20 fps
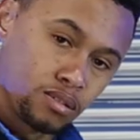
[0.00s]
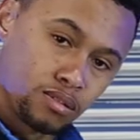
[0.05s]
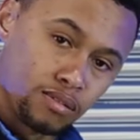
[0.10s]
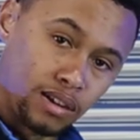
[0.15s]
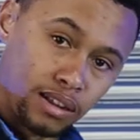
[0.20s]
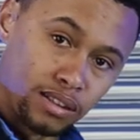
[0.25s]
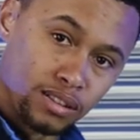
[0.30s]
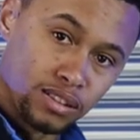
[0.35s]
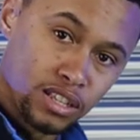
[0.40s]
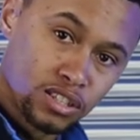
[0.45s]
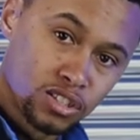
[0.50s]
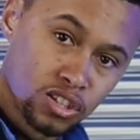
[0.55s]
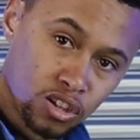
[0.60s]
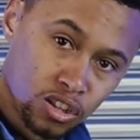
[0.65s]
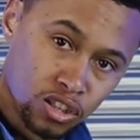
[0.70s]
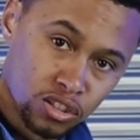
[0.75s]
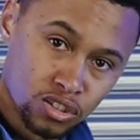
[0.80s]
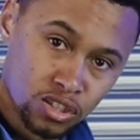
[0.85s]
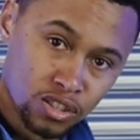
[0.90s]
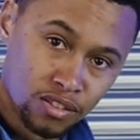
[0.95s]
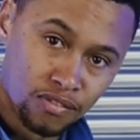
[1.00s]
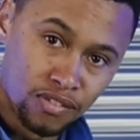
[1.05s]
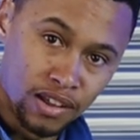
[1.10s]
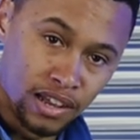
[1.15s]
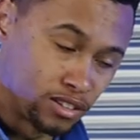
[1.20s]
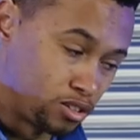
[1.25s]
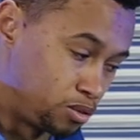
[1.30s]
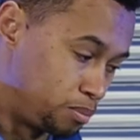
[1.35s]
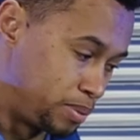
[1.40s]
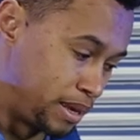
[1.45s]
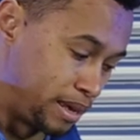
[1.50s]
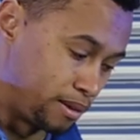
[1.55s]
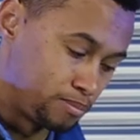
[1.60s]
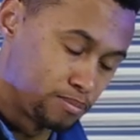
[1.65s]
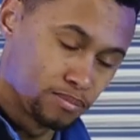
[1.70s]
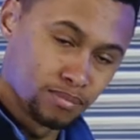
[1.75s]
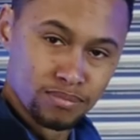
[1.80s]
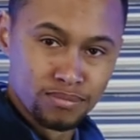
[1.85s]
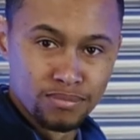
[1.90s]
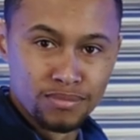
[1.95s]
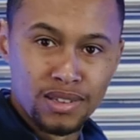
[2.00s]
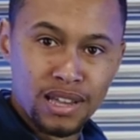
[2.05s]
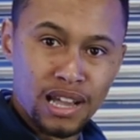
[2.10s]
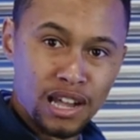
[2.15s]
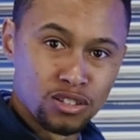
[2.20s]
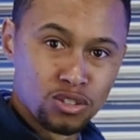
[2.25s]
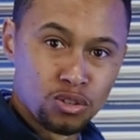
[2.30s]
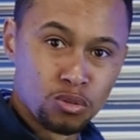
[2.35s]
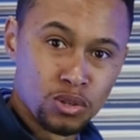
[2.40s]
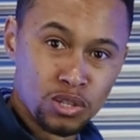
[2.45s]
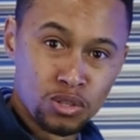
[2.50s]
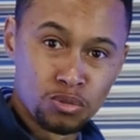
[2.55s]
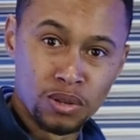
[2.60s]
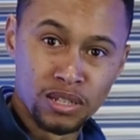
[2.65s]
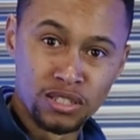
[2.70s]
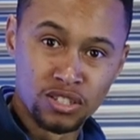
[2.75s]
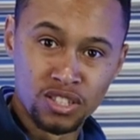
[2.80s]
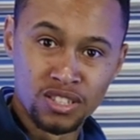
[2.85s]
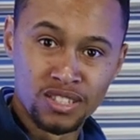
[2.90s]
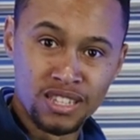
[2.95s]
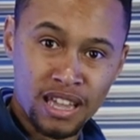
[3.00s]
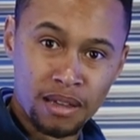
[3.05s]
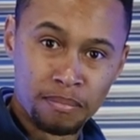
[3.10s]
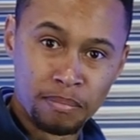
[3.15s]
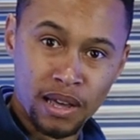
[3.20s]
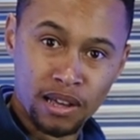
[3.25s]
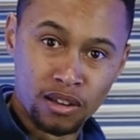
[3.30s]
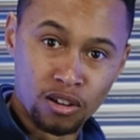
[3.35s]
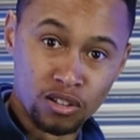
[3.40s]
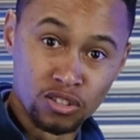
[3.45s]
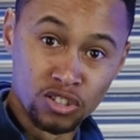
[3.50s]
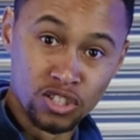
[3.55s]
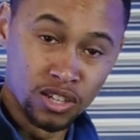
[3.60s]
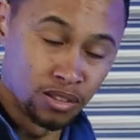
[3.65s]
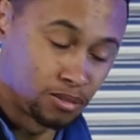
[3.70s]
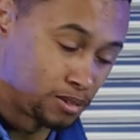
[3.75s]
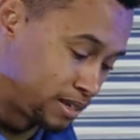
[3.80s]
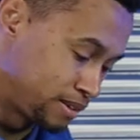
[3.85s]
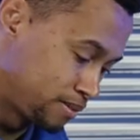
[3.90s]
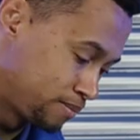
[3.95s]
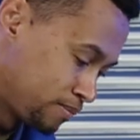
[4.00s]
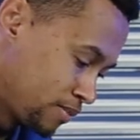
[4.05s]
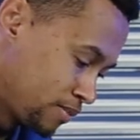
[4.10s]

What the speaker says: Right, let's go on to the final bit. How do we switch this airbag on, shall we?